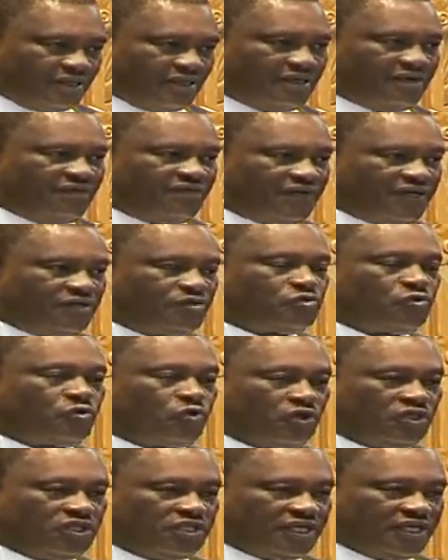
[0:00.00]
even to
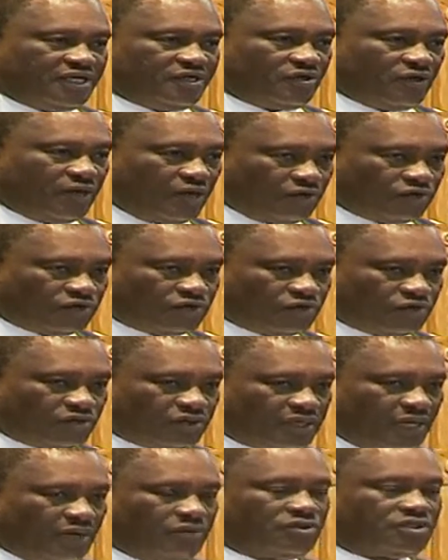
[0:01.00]
Continental House,
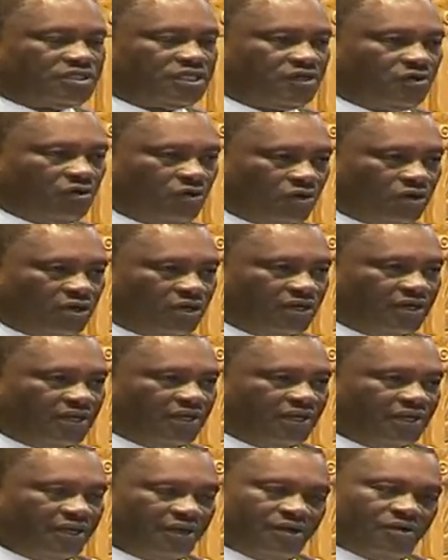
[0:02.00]
County Hall,
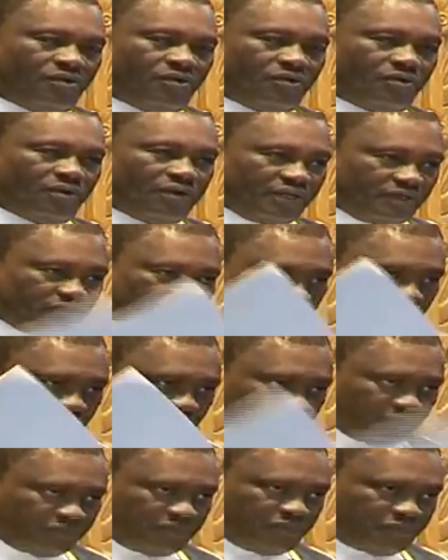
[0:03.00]
or into
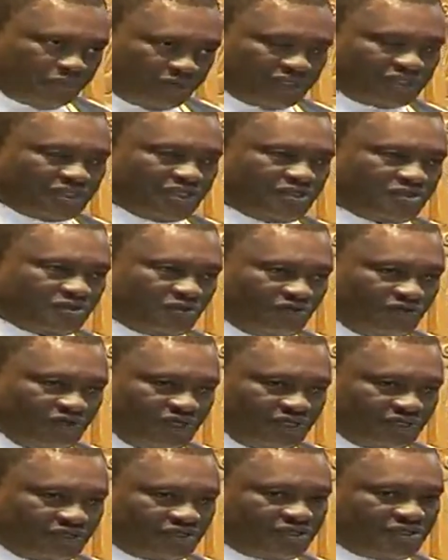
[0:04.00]
the precincts of
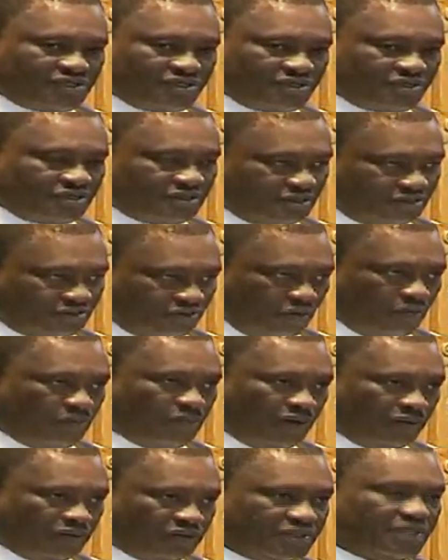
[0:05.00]
this
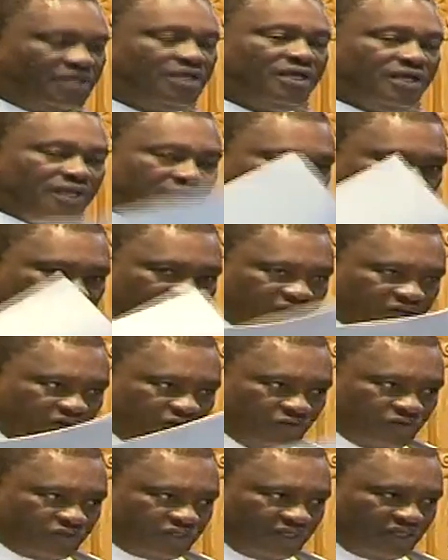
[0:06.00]
compound, even
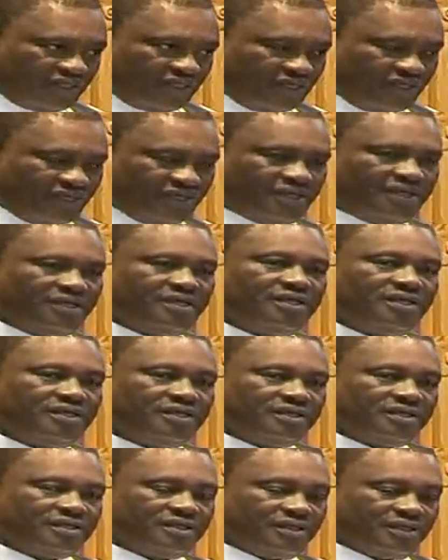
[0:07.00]
using
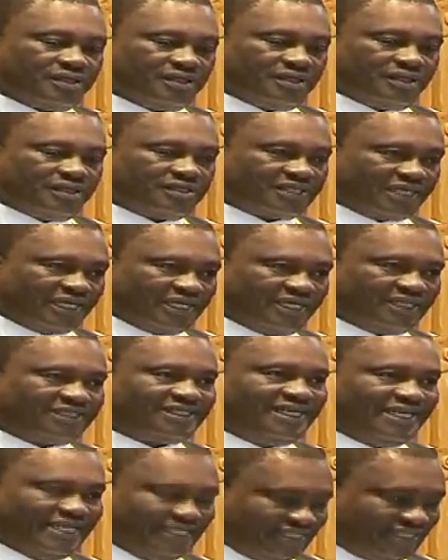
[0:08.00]
the
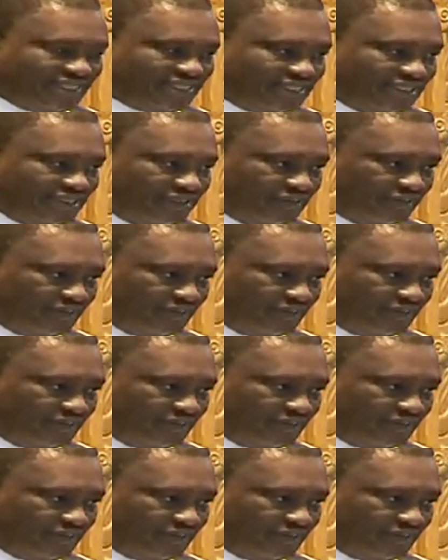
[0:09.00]
Senate gates.